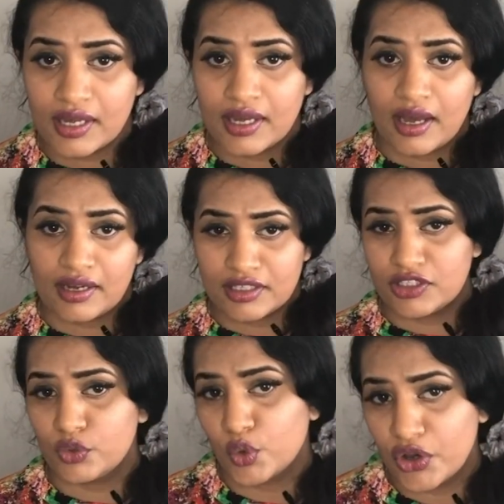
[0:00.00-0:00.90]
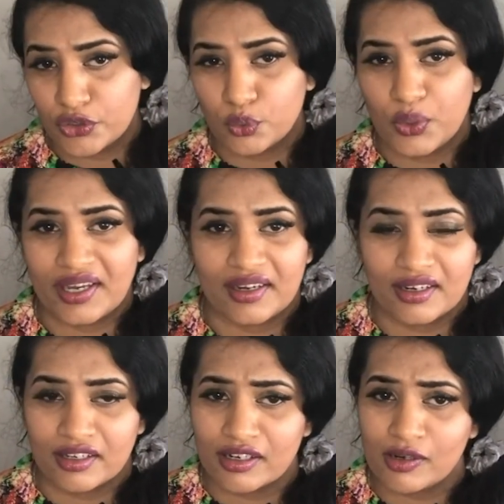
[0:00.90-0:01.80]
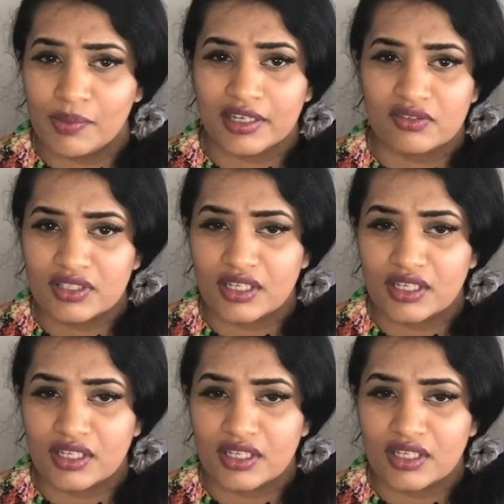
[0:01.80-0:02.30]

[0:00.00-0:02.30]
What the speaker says: and it's going to vary a little bit with the